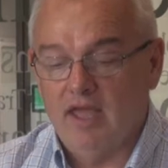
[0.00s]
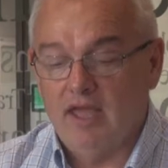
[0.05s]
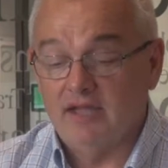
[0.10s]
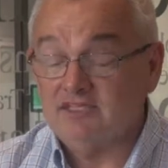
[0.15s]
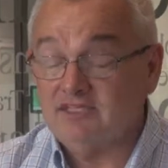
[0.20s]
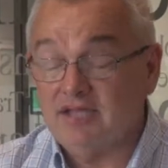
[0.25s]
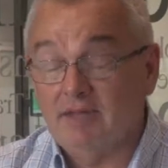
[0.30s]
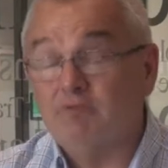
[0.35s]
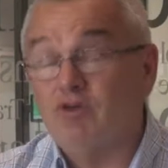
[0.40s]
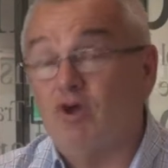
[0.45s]

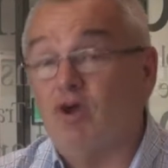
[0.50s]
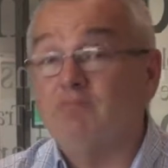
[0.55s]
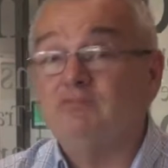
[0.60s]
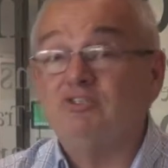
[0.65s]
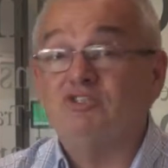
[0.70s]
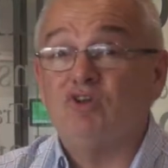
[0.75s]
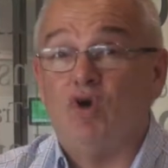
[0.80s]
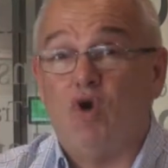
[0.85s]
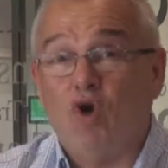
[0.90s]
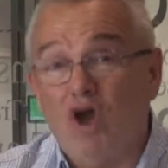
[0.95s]
And
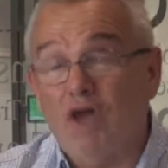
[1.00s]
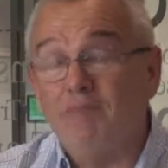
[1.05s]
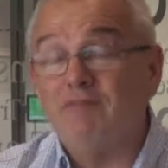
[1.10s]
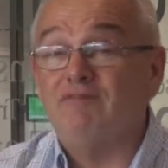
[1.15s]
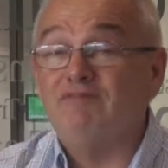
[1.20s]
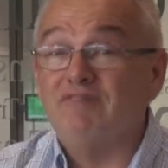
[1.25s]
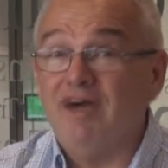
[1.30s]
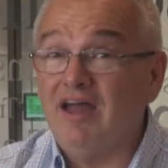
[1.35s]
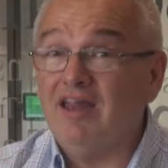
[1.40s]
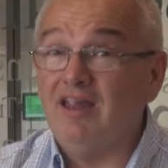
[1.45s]
sometimes time
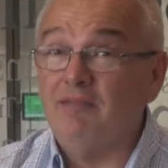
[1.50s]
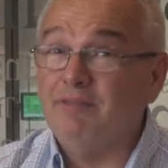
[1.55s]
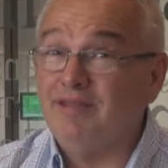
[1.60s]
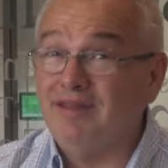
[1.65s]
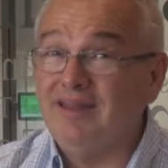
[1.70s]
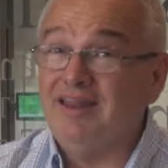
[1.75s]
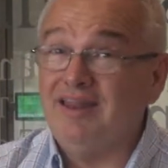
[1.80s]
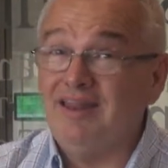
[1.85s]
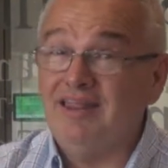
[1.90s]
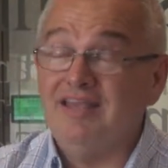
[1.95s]

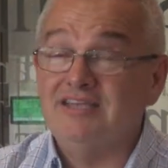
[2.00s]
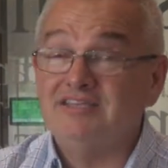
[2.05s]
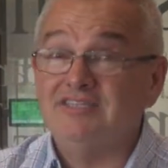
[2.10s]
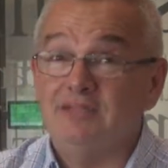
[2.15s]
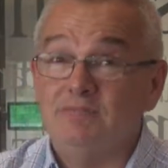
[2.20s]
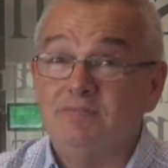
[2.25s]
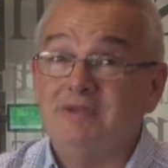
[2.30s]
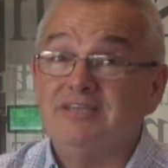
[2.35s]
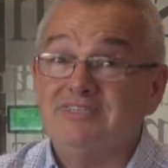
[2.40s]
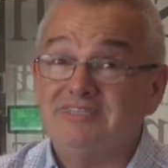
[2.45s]
availability
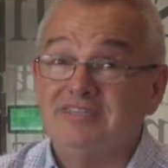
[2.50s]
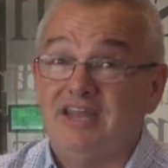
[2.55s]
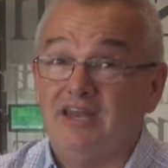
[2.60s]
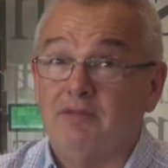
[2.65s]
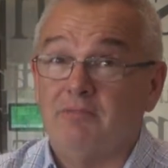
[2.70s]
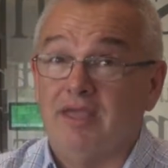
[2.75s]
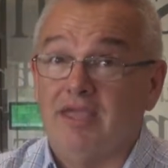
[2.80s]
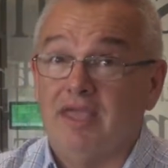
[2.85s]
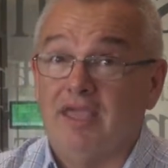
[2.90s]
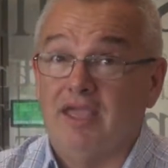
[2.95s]
is the biggest
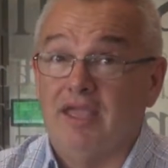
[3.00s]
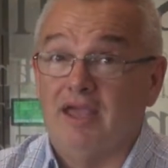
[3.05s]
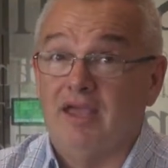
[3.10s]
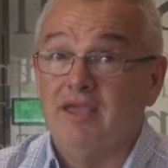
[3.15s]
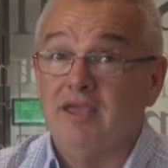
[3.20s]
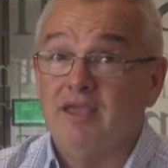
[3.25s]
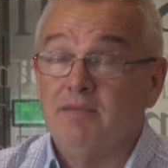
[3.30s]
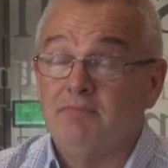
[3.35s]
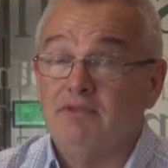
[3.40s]
enemy here,